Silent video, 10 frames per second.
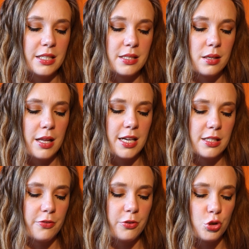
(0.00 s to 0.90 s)
it still has
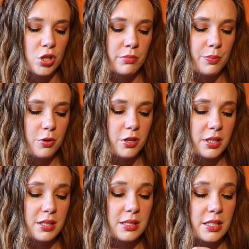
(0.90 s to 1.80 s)
a few shimmer
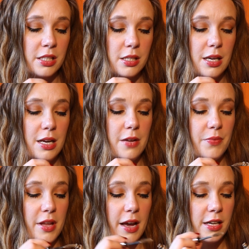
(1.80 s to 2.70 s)
particles in it.
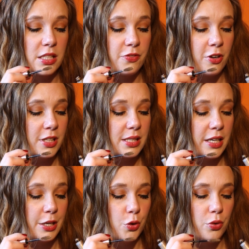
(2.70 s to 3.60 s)
As far as
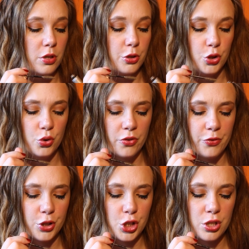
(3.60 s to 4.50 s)
I know, the newer
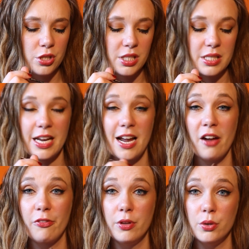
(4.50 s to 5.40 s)
version doesn't
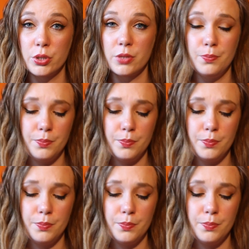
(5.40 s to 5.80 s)
have those.